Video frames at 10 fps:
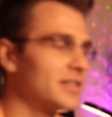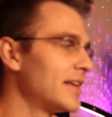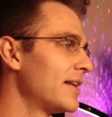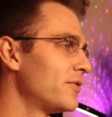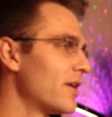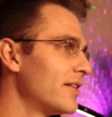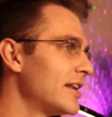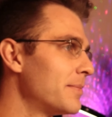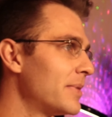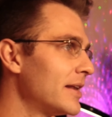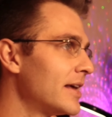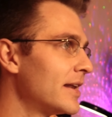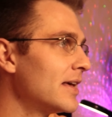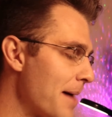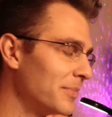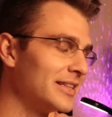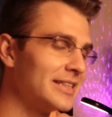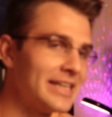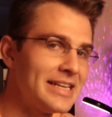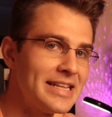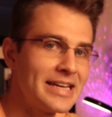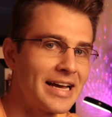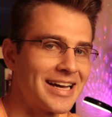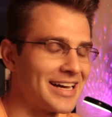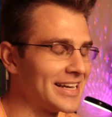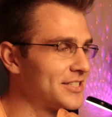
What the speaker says: Again, if you have any opinion. I'm leaning,